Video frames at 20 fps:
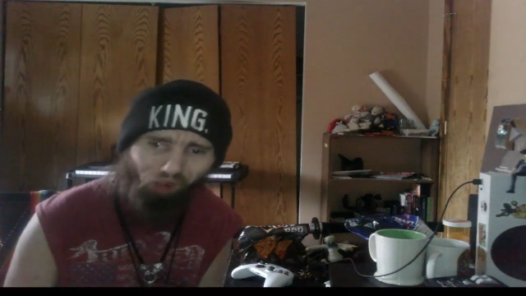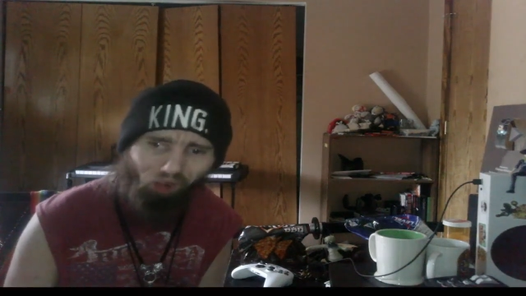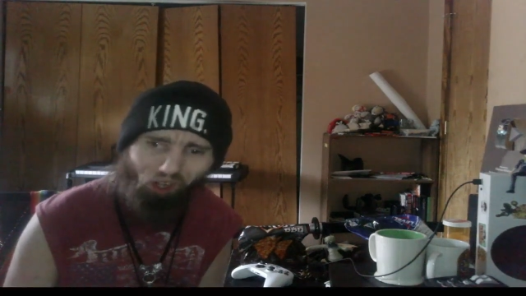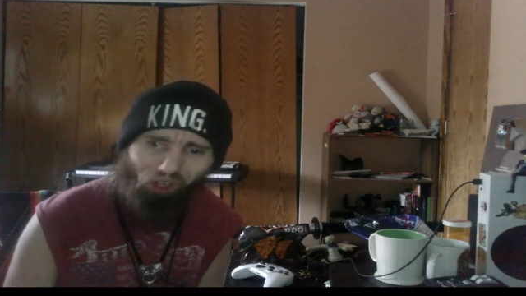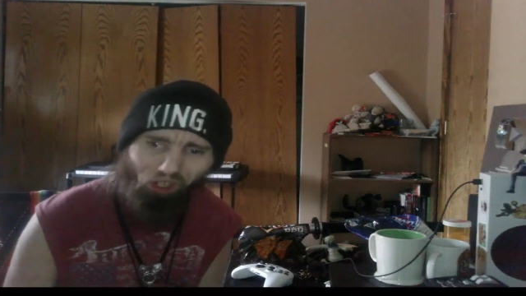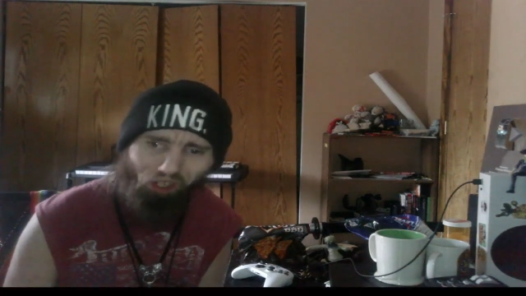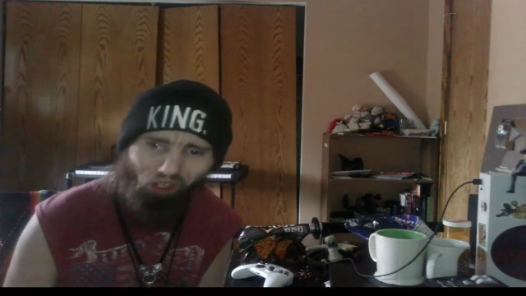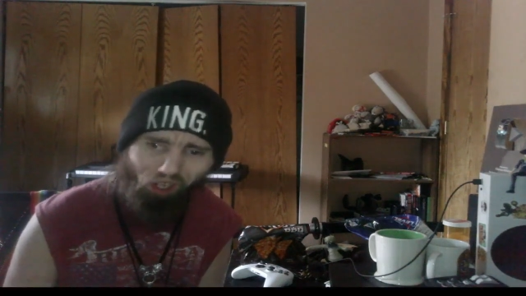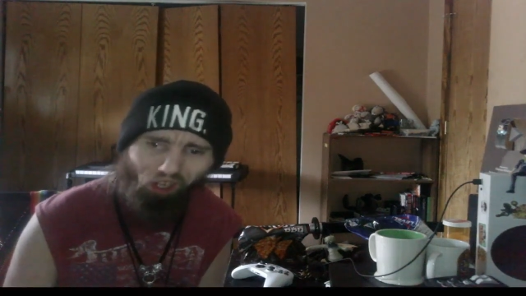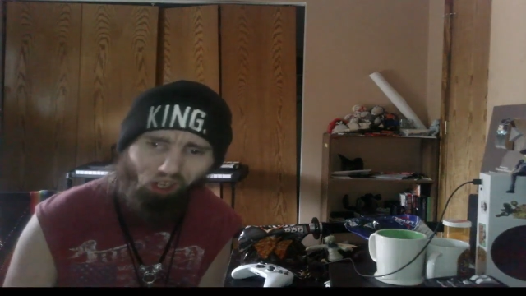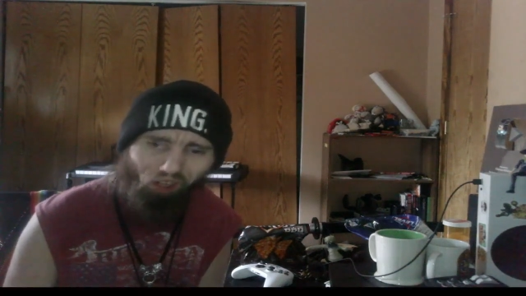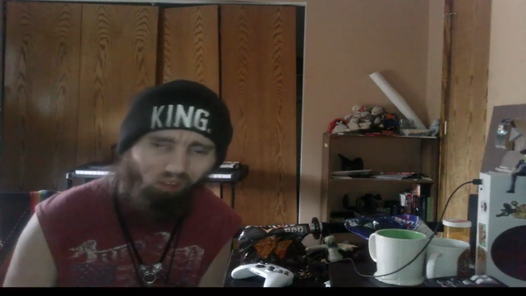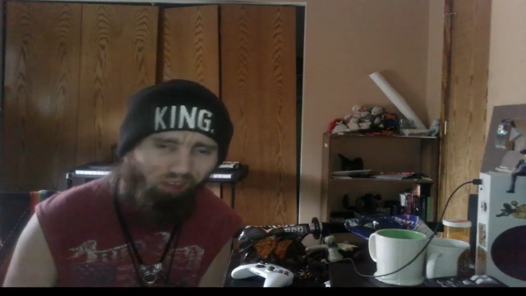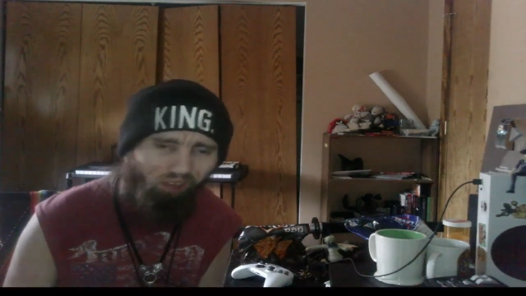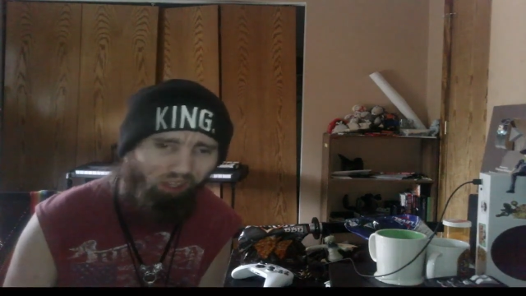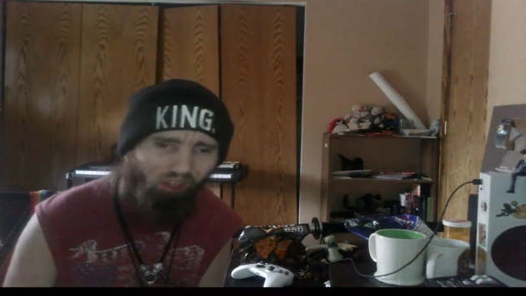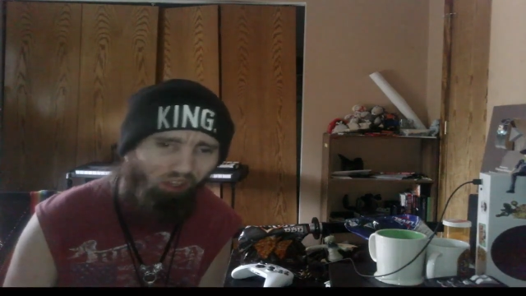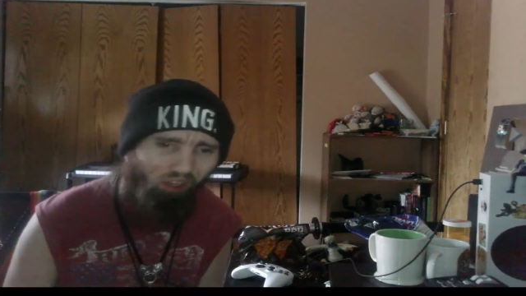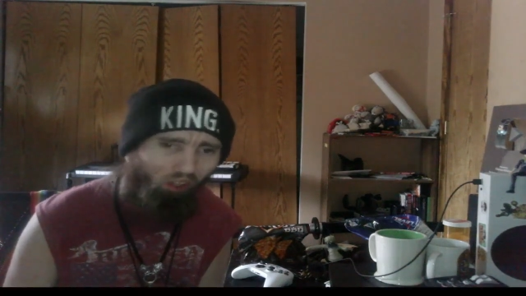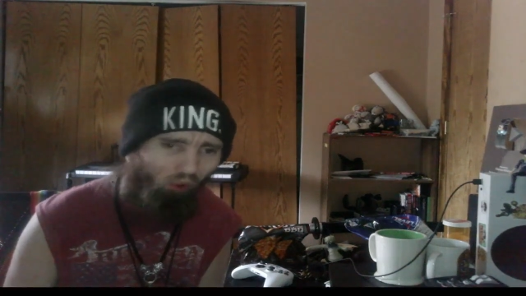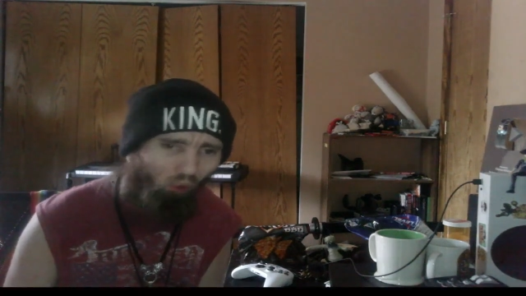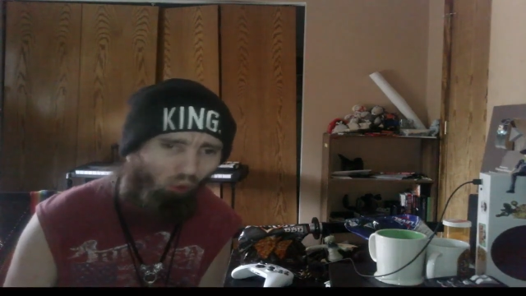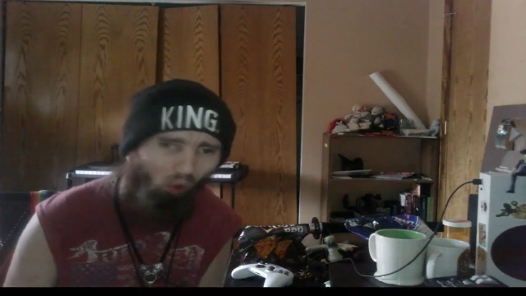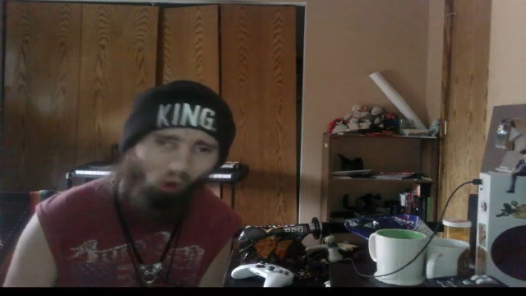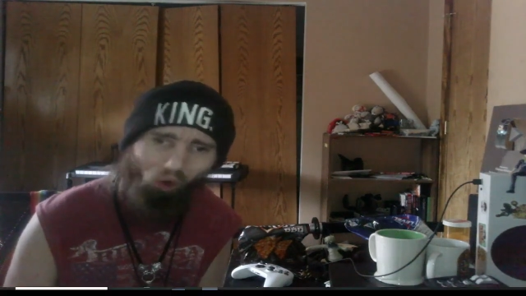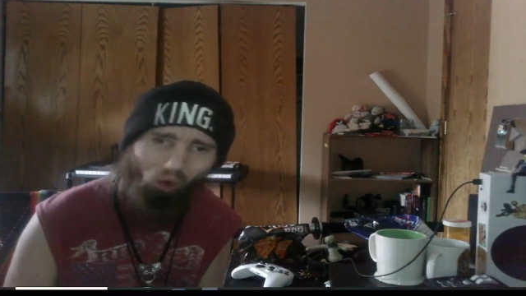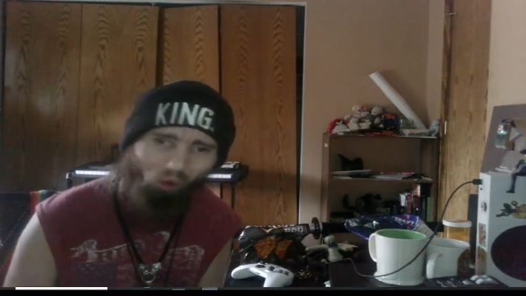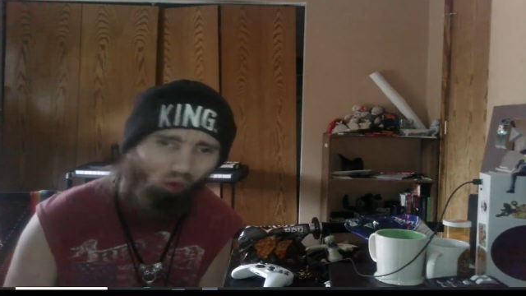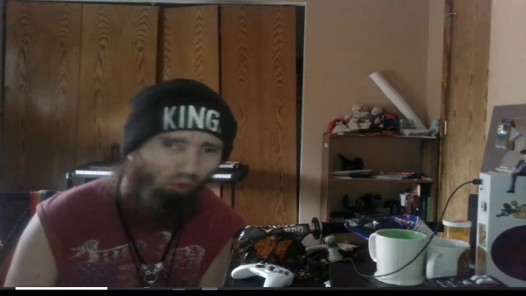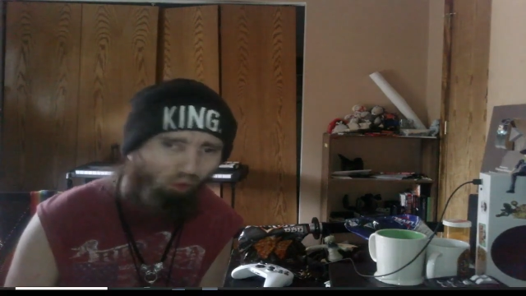fucking ugly in the
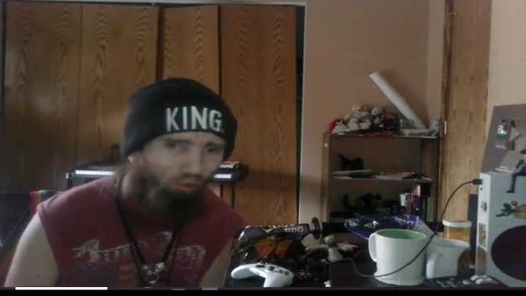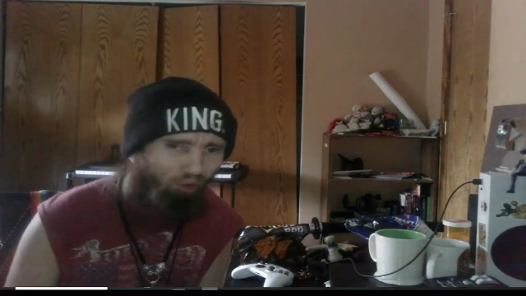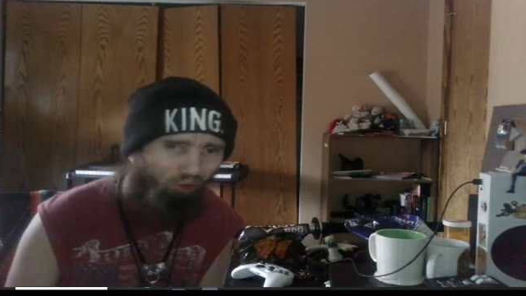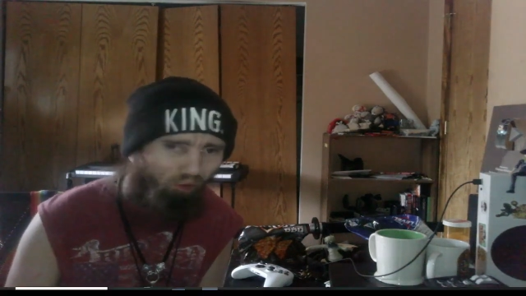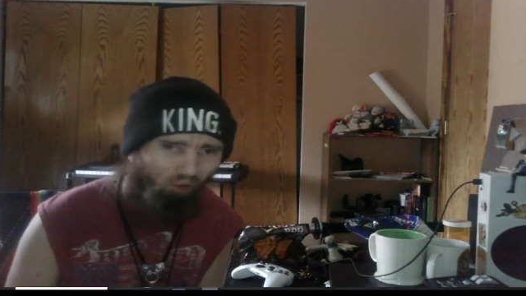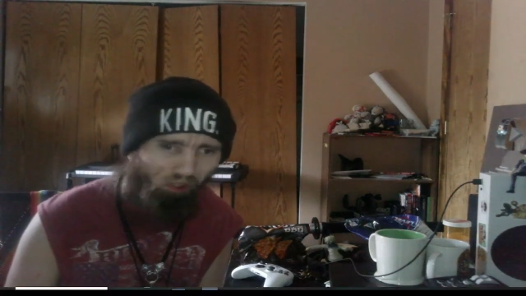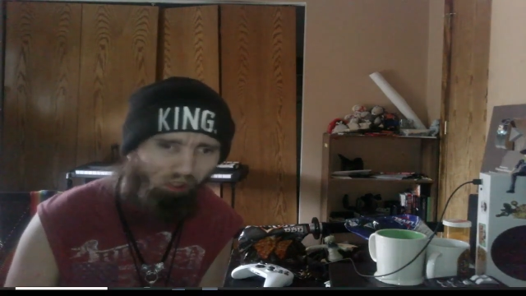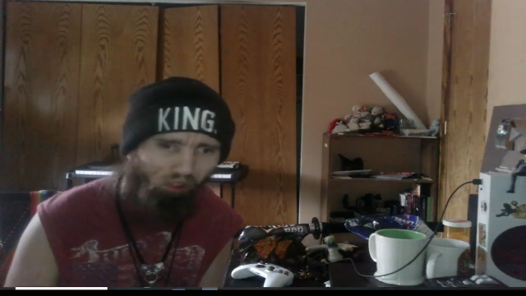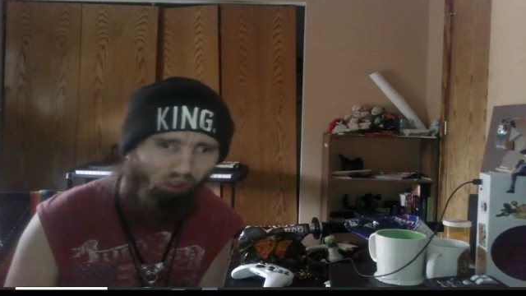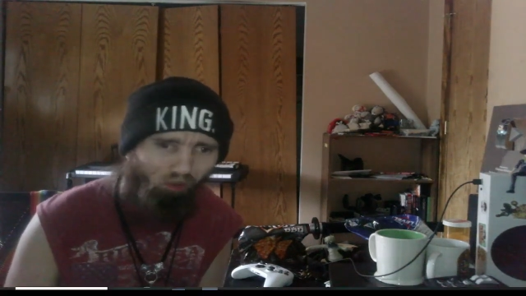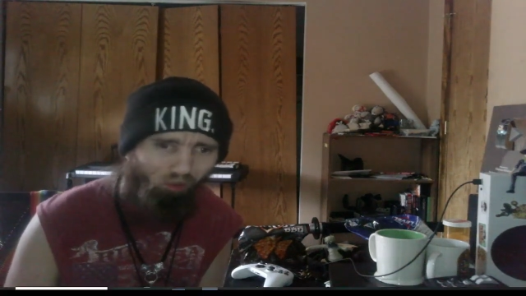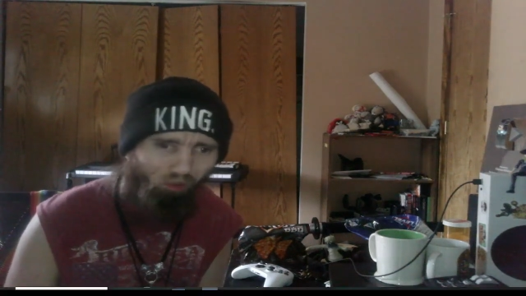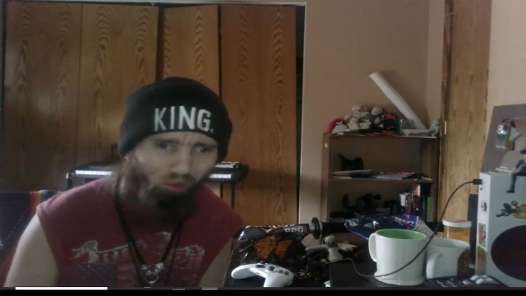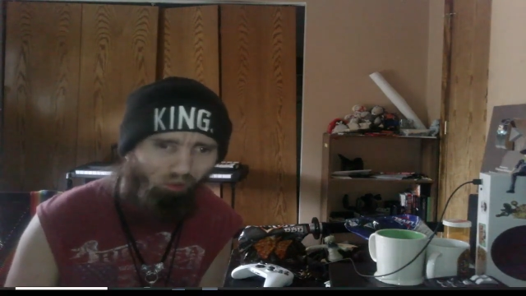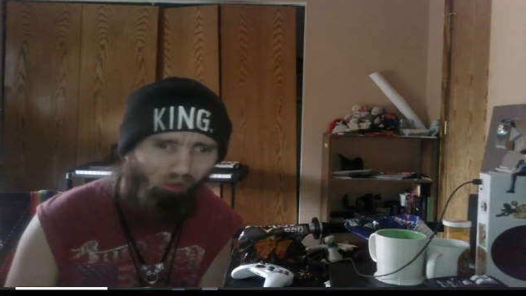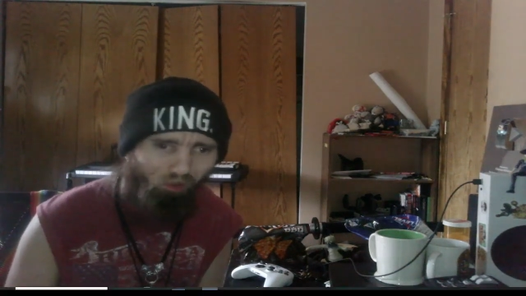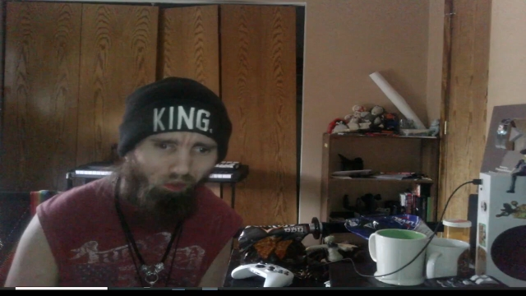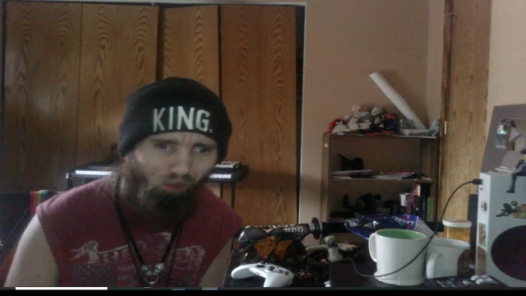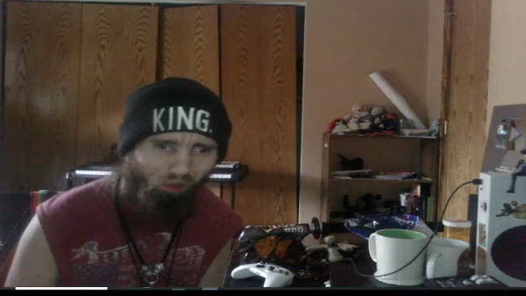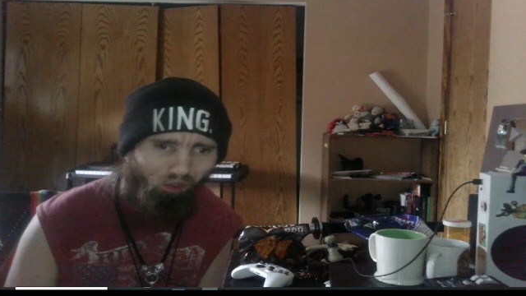courtrooms for you.